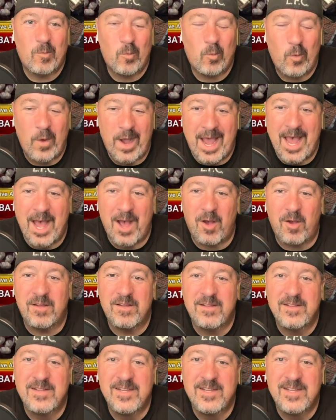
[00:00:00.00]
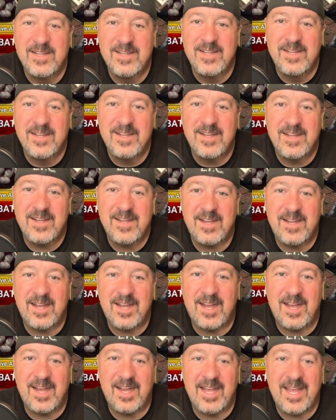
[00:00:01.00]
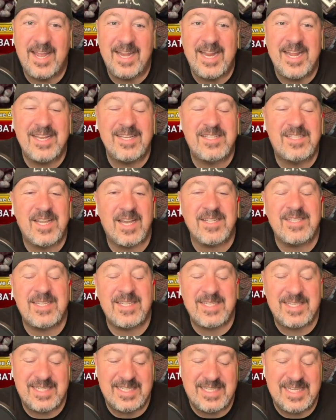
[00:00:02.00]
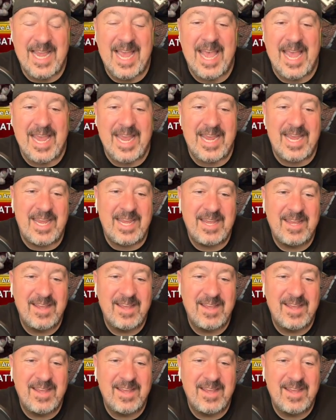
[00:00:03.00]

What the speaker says: Wow. And it doesn't say